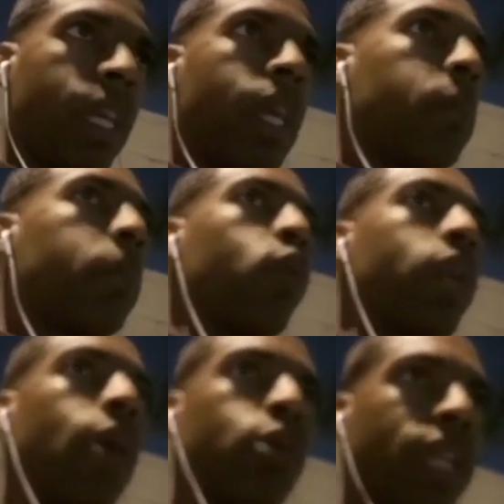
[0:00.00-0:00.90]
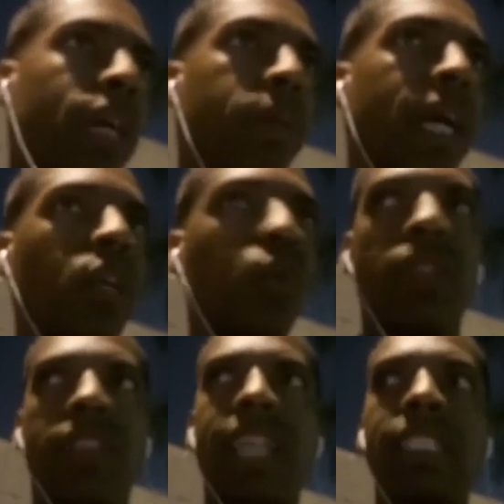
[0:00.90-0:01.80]
But when I was on that panel with
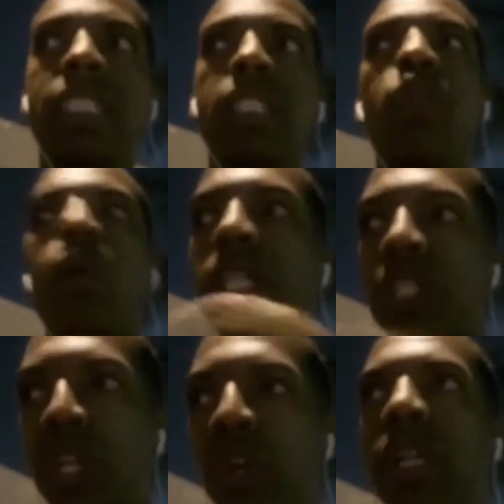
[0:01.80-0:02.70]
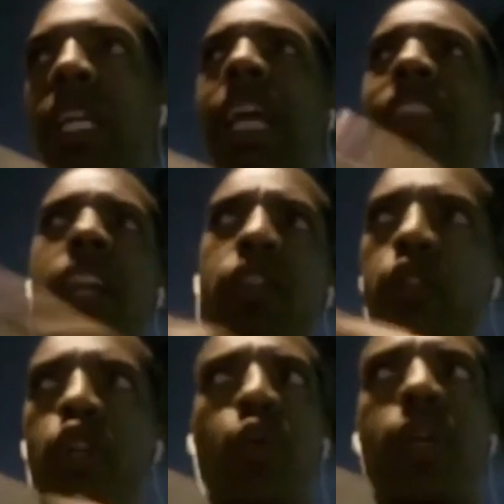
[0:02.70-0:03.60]
that civil rights attorney and that other
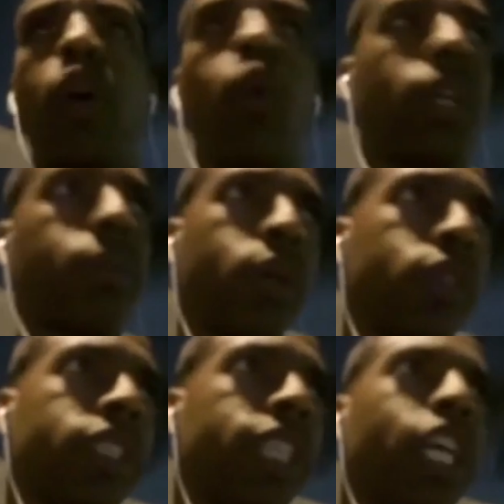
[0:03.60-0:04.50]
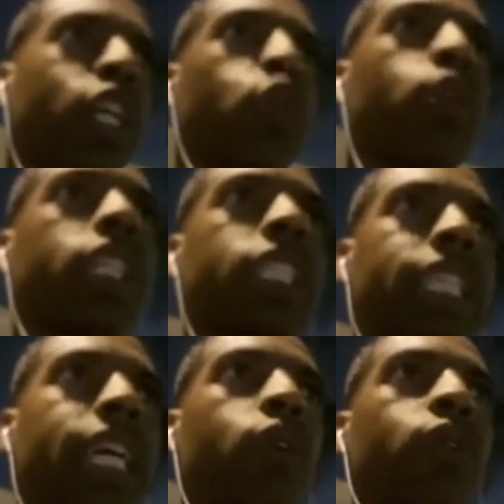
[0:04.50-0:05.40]
degree holding person, you couldn't
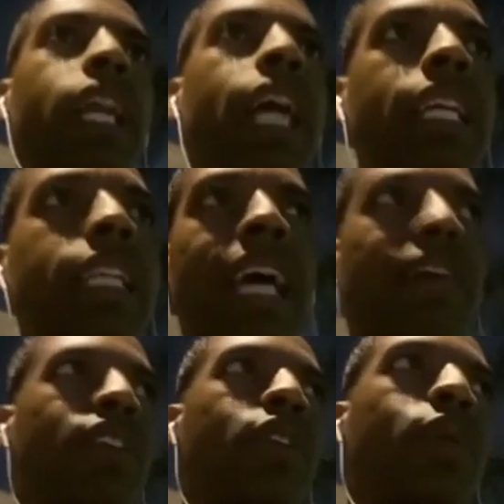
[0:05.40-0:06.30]
tell that I didn't have a degree.